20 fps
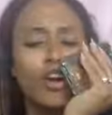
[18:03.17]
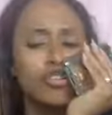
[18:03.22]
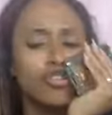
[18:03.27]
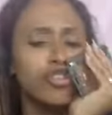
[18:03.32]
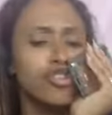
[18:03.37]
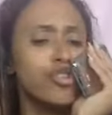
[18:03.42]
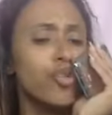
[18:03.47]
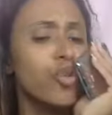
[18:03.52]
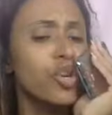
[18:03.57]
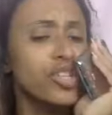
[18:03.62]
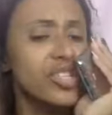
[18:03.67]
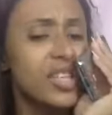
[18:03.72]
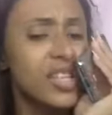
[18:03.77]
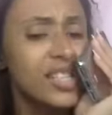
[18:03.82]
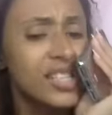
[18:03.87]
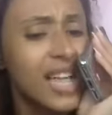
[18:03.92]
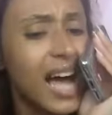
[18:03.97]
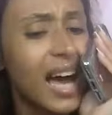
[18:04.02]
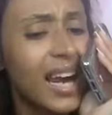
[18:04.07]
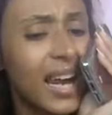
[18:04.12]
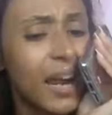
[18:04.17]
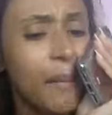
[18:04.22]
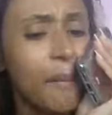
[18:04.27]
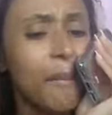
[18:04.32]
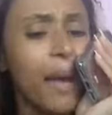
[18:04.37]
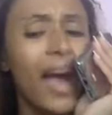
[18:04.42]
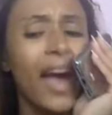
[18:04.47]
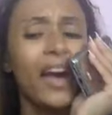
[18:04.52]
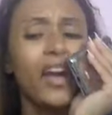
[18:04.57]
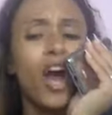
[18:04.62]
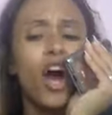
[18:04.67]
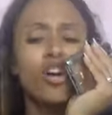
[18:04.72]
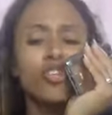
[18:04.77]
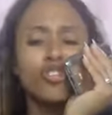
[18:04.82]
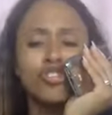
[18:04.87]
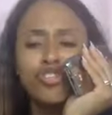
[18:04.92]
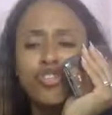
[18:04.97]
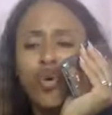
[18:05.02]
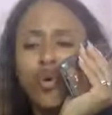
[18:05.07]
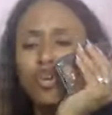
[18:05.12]
our source is not in man. Our
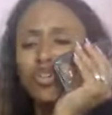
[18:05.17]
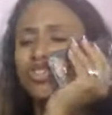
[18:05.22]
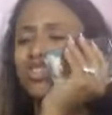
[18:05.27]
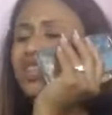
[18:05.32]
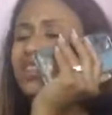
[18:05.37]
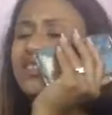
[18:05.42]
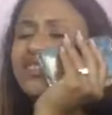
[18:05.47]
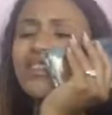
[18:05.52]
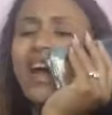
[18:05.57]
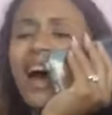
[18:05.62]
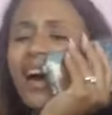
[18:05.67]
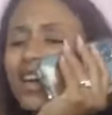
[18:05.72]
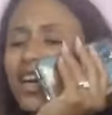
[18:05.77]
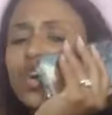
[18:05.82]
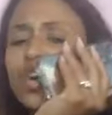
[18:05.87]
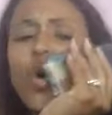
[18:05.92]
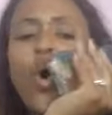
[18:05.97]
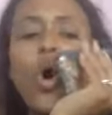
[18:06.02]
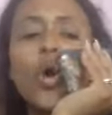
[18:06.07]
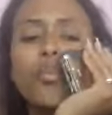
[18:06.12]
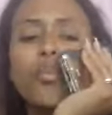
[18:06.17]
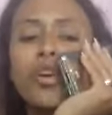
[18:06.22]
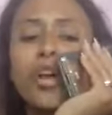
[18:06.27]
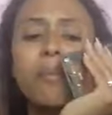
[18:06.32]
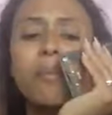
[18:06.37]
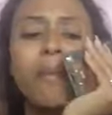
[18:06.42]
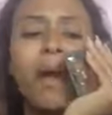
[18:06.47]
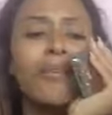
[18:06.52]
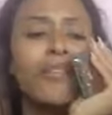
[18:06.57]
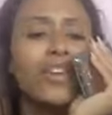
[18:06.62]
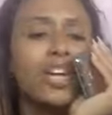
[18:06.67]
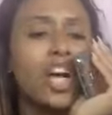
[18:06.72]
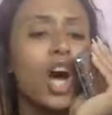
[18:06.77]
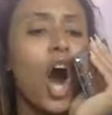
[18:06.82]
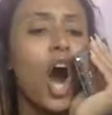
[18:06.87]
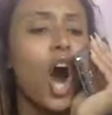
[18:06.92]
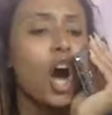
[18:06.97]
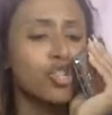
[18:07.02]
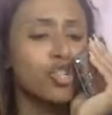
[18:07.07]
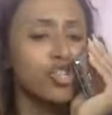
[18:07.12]
source is not in corporate America.
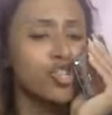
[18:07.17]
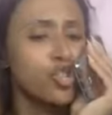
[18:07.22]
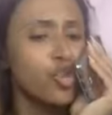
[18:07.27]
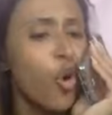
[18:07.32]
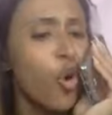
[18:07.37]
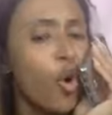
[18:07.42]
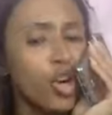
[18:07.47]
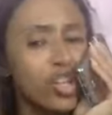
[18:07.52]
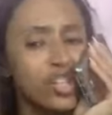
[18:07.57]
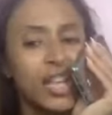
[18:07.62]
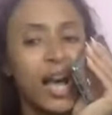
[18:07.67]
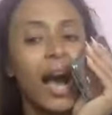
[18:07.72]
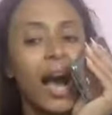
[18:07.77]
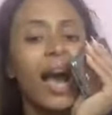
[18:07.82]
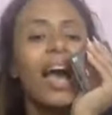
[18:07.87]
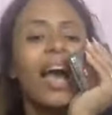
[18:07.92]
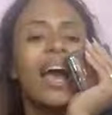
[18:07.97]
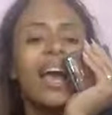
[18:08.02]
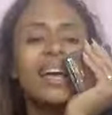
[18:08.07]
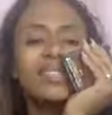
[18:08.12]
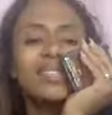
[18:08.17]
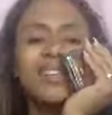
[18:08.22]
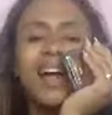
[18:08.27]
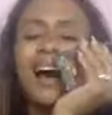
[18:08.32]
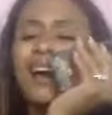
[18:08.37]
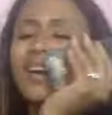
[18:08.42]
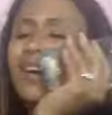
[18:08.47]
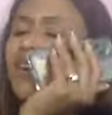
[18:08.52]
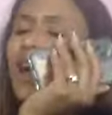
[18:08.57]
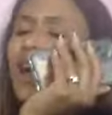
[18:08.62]
Our source is not in